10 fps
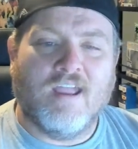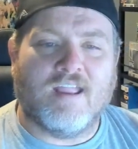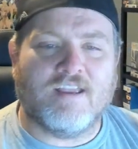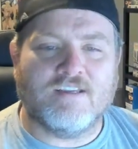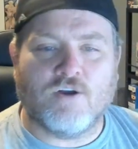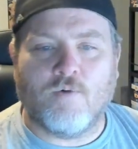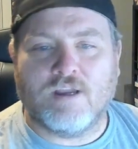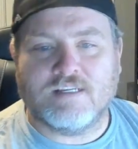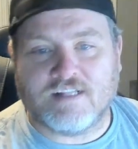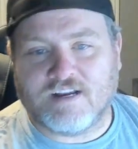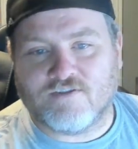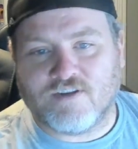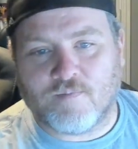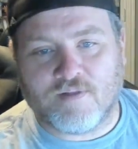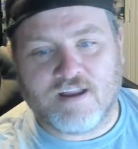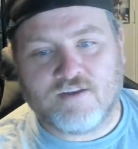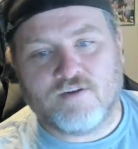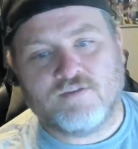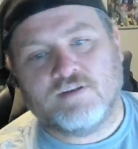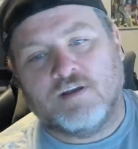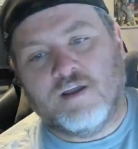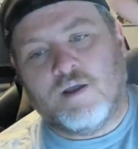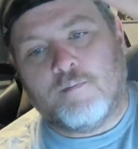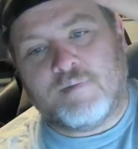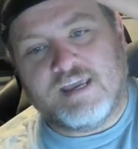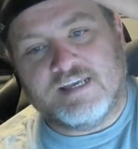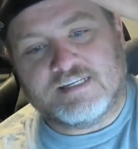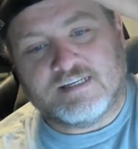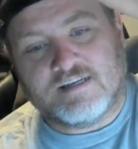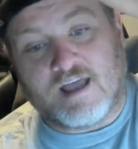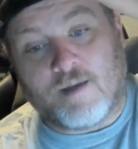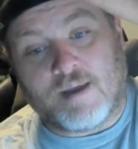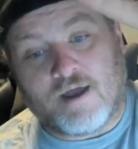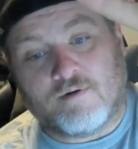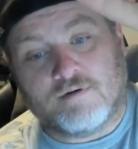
And as always, collectors up collectors. Peace. I'm out.